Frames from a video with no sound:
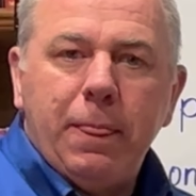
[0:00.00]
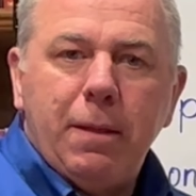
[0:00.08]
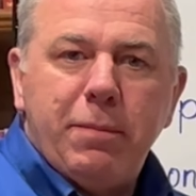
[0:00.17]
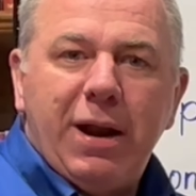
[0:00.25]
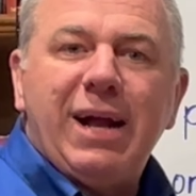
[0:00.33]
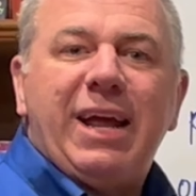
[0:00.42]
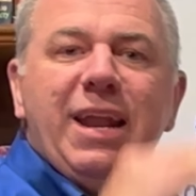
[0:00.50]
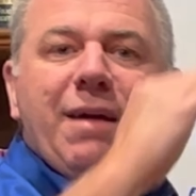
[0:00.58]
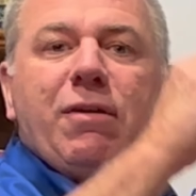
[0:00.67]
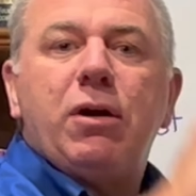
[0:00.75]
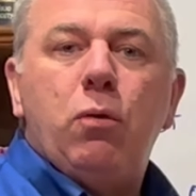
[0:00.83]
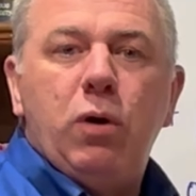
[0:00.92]
But I can
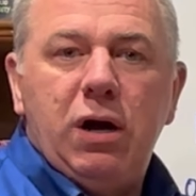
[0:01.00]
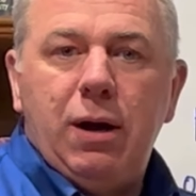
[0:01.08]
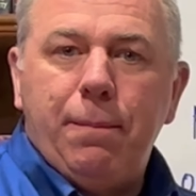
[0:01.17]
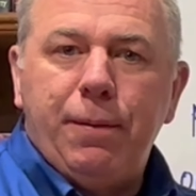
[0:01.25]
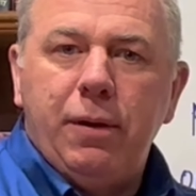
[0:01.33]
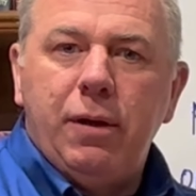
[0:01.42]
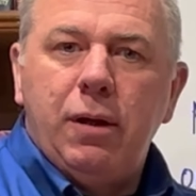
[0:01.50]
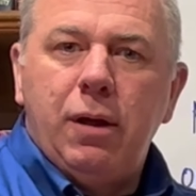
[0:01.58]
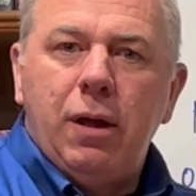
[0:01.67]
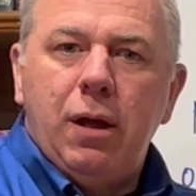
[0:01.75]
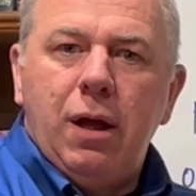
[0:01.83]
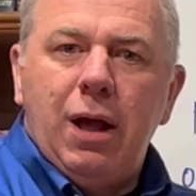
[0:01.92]
never go up.
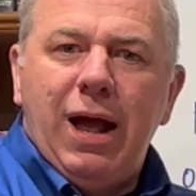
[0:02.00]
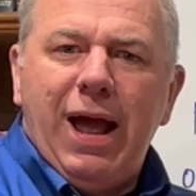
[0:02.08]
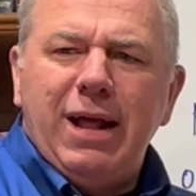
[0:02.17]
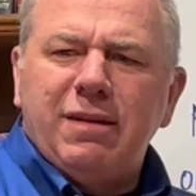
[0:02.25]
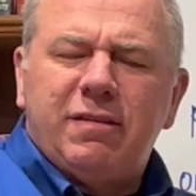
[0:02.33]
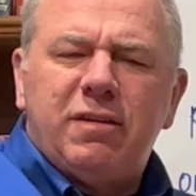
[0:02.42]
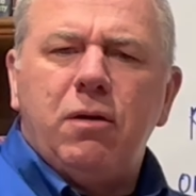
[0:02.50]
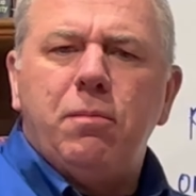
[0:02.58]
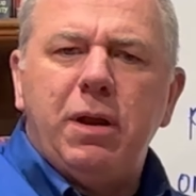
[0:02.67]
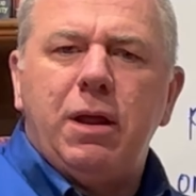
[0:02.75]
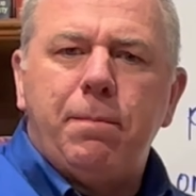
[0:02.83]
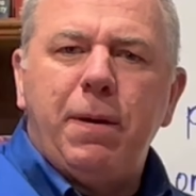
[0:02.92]
And so
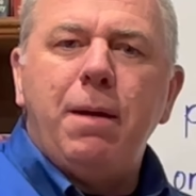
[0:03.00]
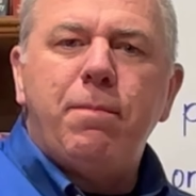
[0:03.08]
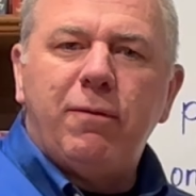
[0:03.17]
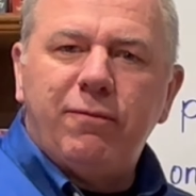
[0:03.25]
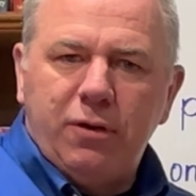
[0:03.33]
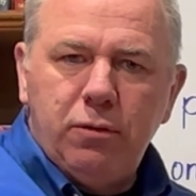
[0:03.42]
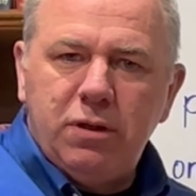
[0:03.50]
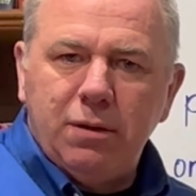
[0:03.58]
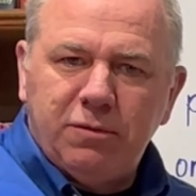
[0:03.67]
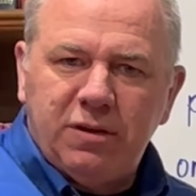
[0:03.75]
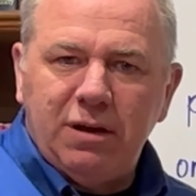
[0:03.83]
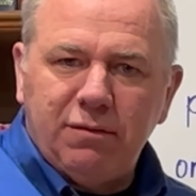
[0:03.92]
many people view
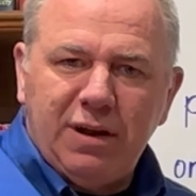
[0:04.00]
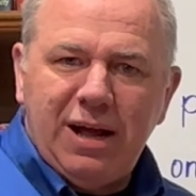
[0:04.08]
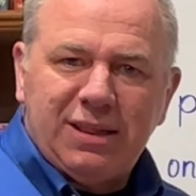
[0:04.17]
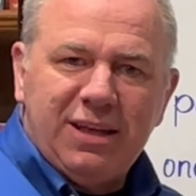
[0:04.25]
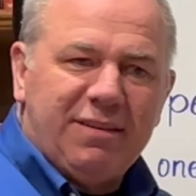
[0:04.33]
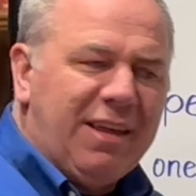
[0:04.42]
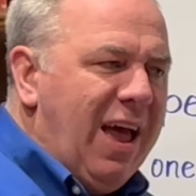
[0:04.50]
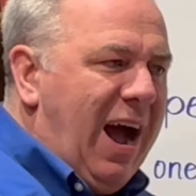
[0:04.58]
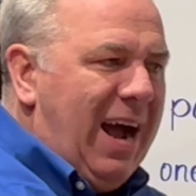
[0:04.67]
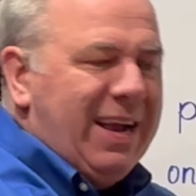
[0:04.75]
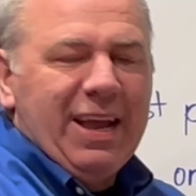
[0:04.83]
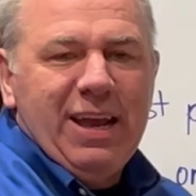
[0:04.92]
themselves like this.
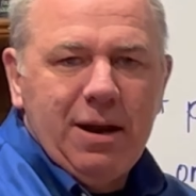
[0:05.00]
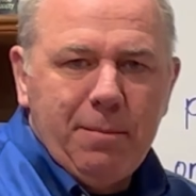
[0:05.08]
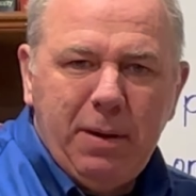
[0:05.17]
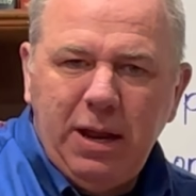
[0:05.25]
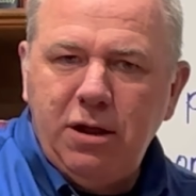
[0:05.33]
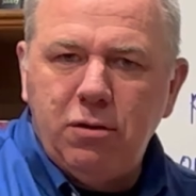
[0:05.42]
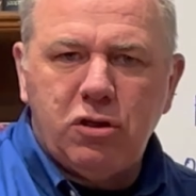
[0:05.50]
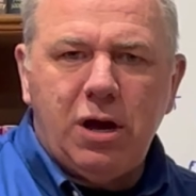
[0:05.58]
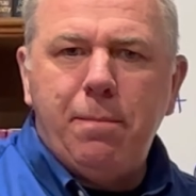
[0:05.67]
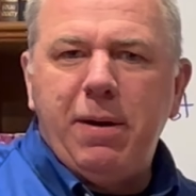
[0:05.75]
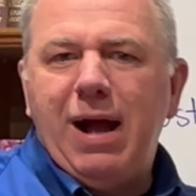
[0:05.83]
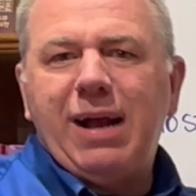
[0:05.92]
I can get a menial
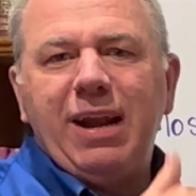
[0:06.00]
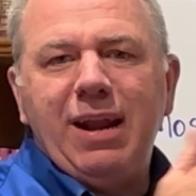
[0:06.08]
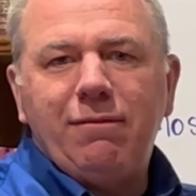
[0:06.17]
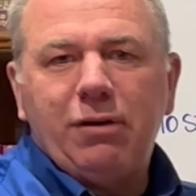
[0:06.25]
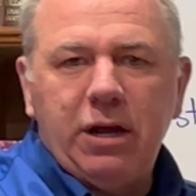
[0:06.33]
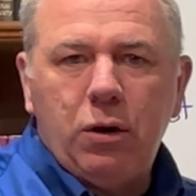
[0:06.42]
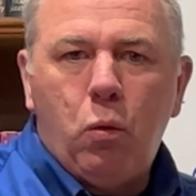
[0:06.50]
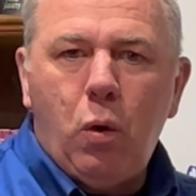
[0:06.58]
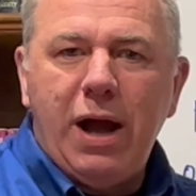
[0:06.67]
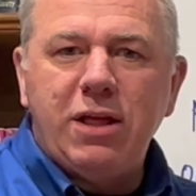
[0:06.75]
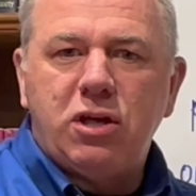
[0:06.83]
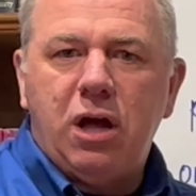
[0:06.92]
job, but I can never get a
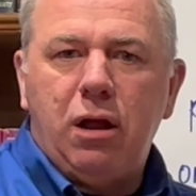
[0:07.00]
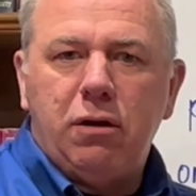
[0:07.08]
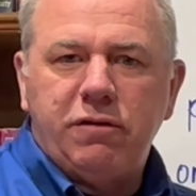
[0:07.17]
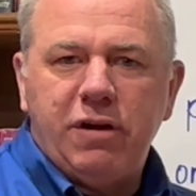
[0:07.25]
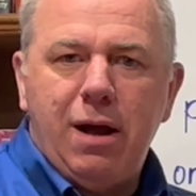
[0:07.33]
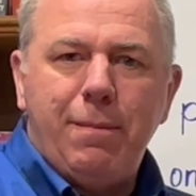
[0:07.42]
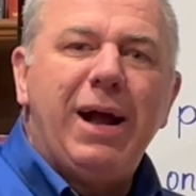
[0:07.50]
white-collar job.